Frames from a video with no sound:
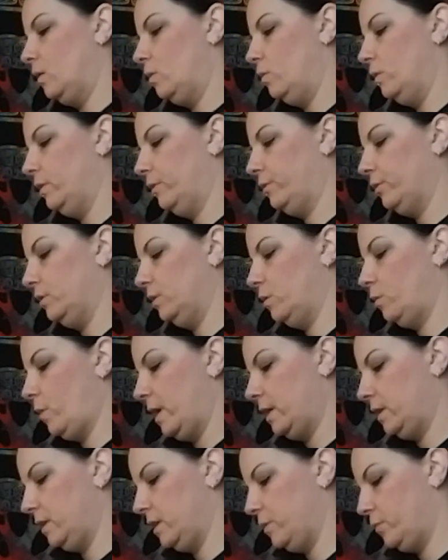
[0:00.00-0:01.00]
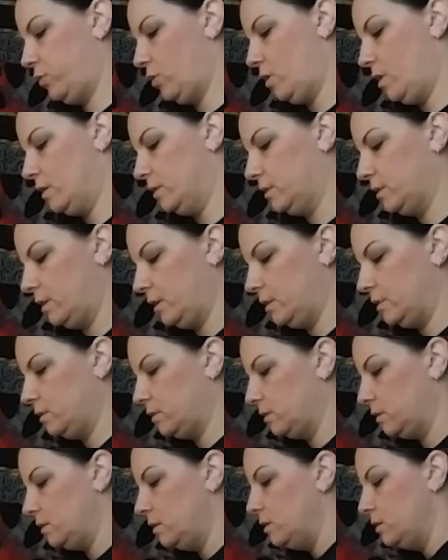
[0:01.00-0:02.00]
Going through an awakening
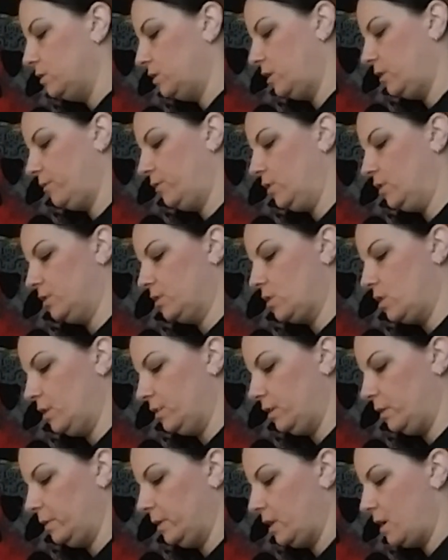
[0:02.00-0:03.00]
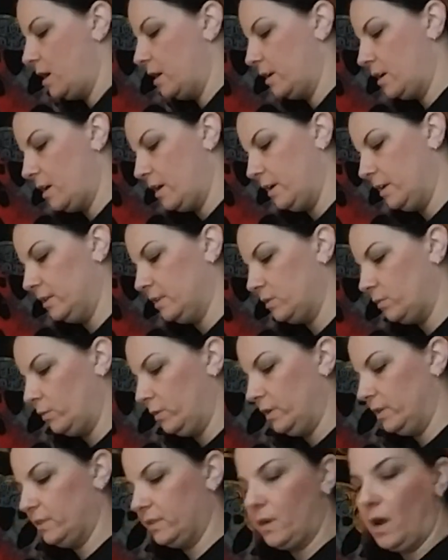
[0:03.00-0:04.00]
process. So the first card that we got, guys,
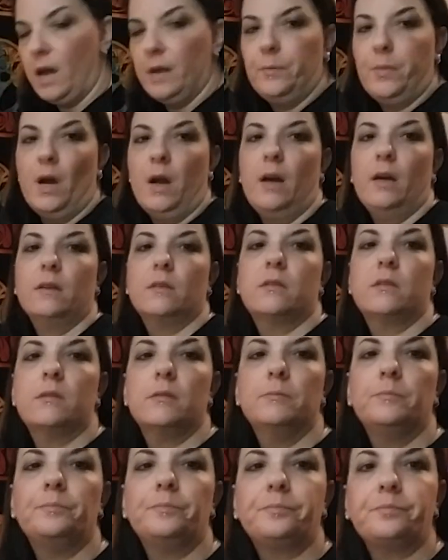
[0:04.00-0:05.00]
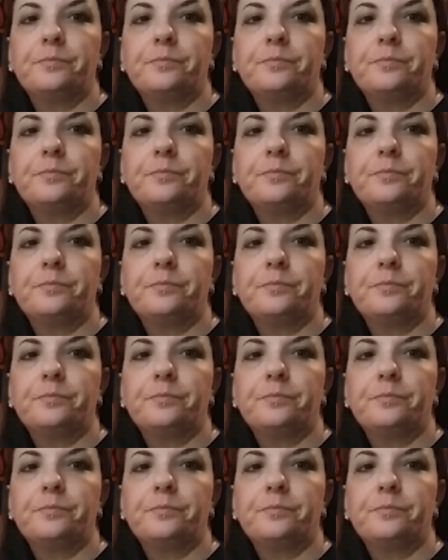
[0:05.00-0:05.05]
was God Box.